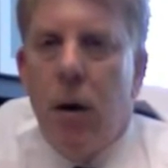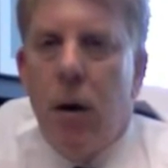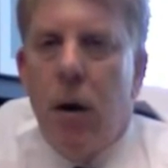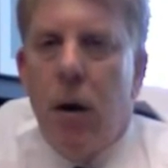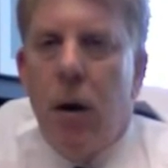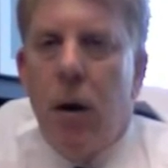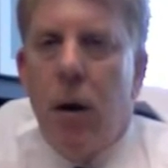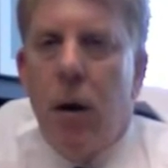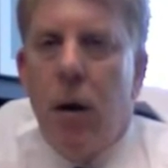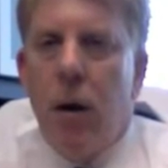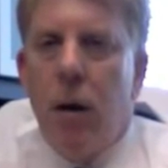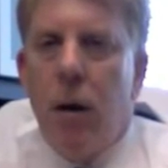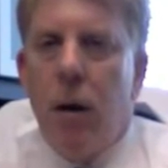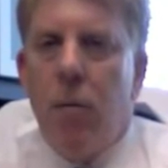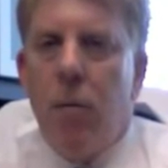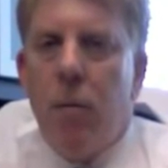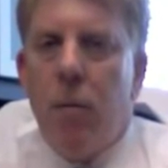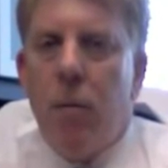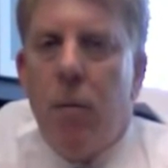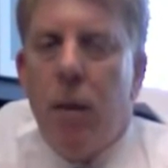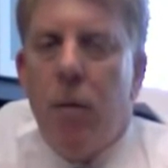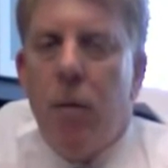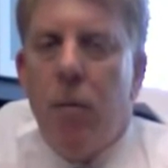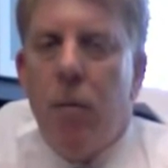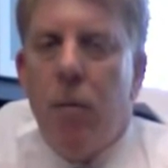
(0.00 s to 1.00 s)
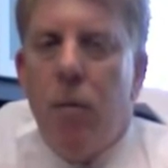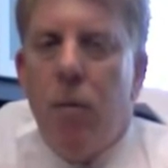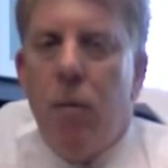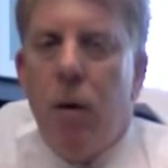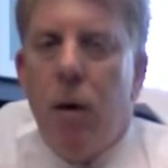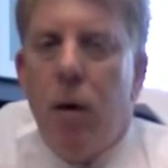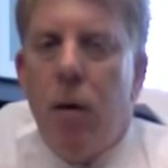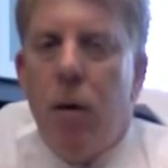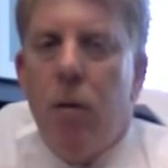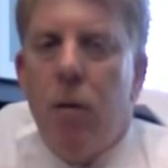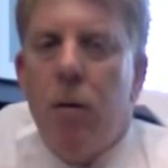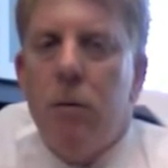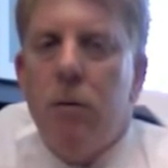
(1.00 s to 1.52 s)

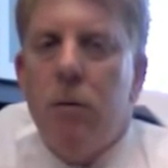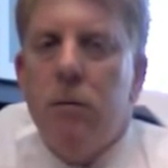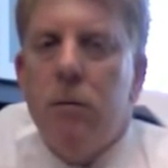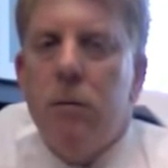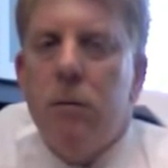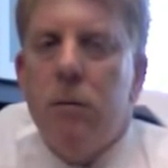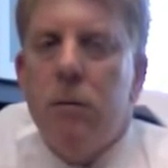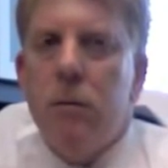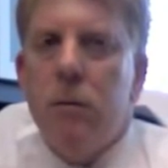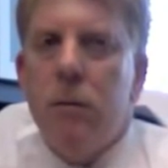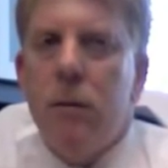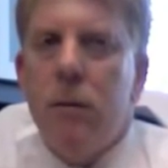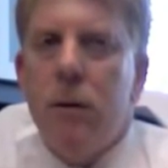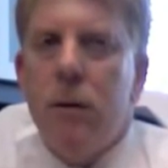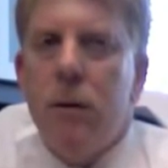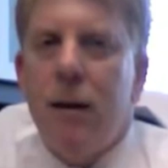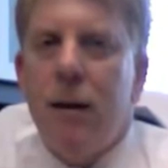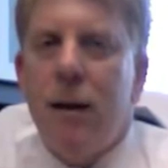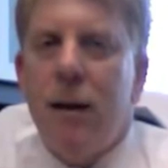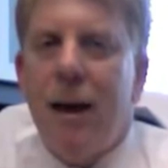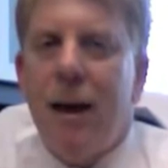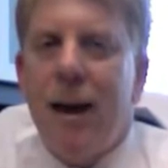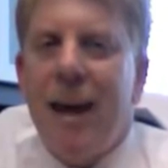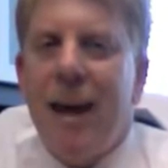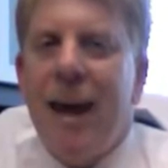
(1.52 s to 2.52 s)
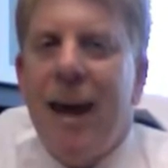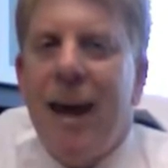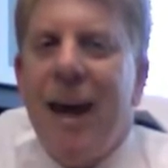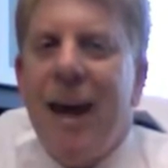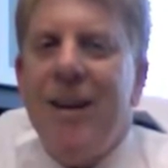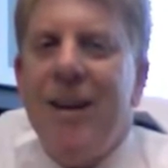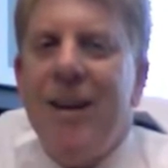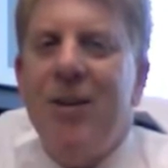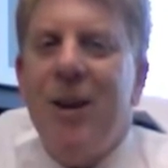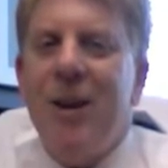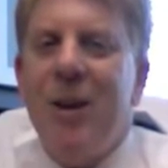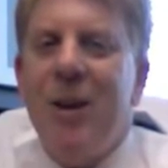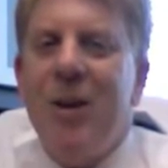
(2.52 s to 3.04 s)
Well, I
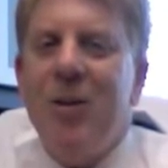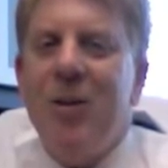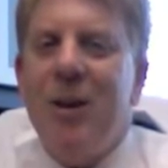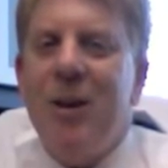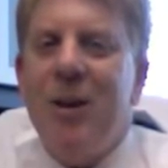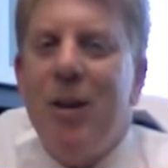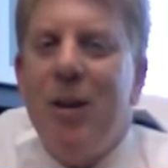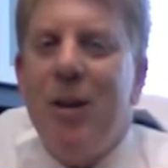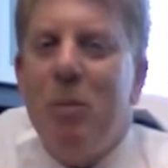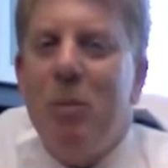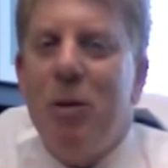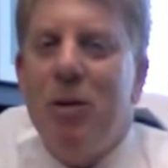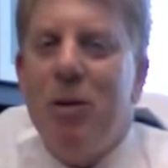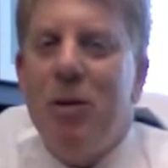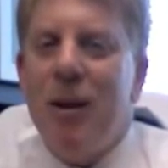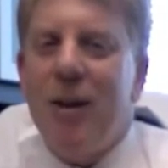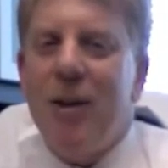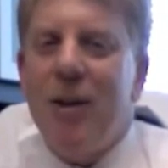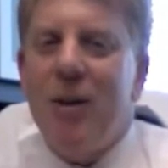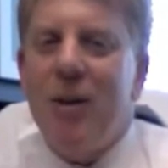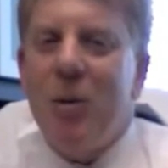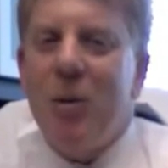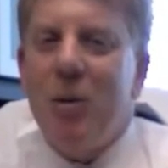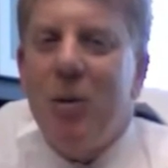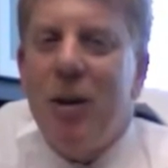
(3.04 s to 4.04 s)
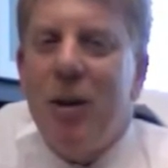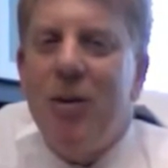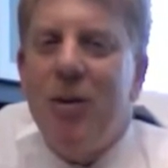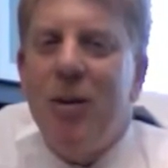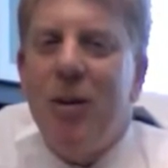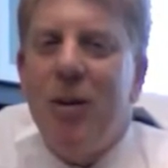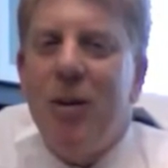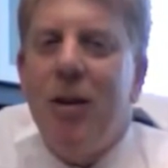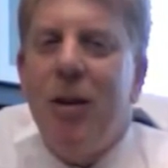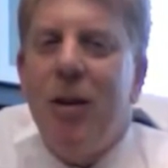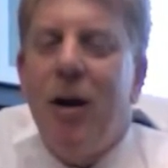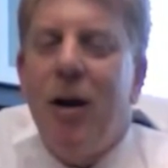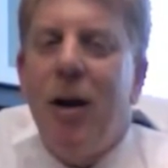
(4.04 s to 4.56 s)
can't say there's any particular
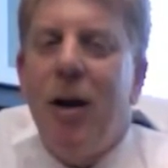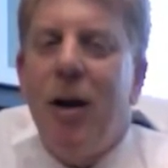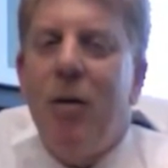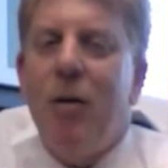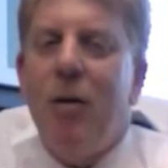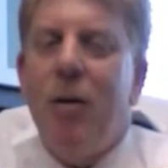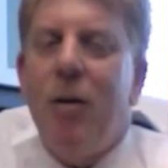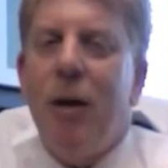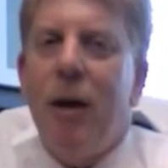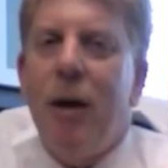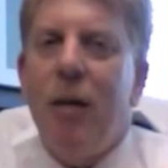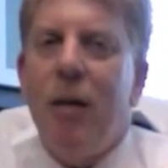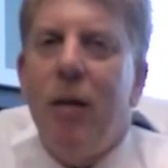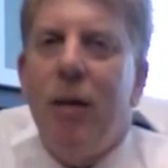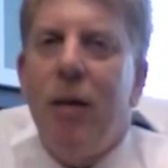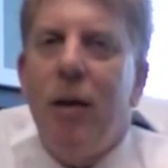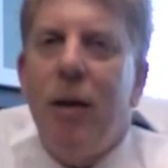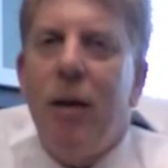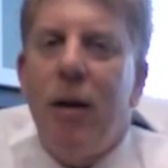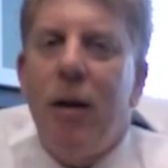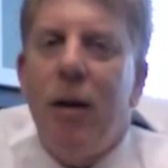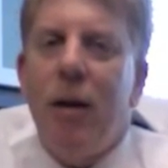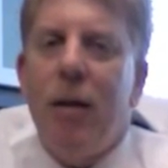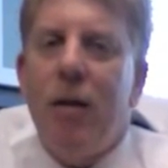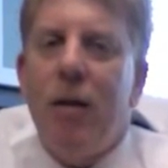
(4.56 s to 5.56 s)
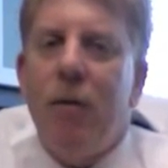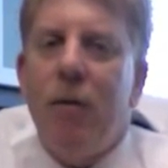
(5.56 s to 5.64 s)
reason other than the